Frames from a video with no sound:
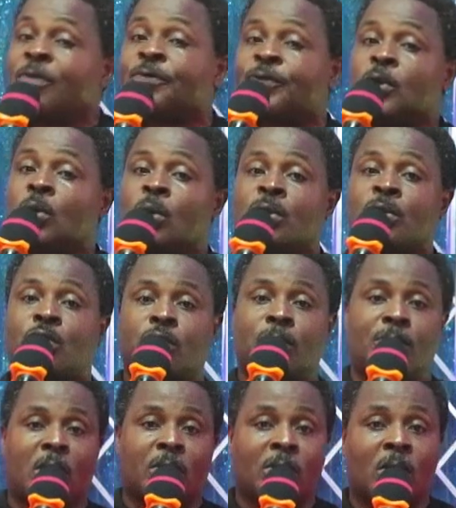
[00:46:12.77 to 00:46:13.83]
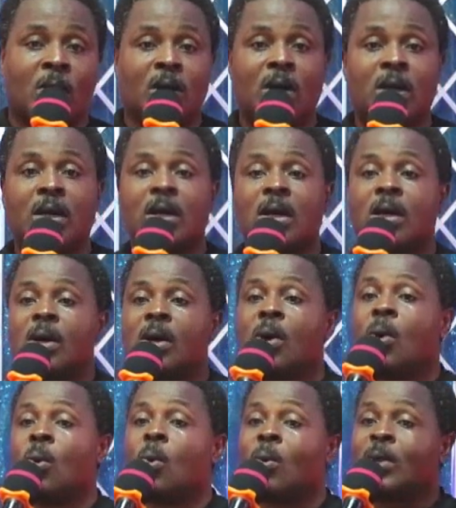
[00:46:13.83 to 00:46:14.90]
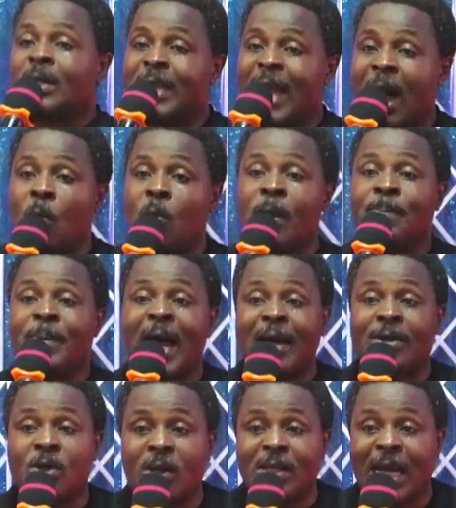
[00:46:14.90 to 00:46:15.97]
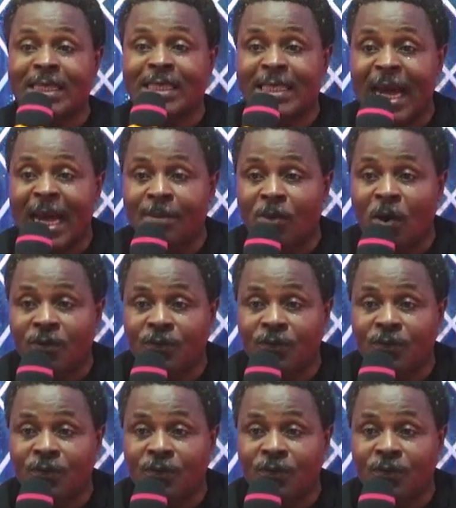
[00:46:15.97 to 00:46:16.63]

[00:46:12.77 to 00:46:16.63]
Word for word: noon tomorrow, there will be another time of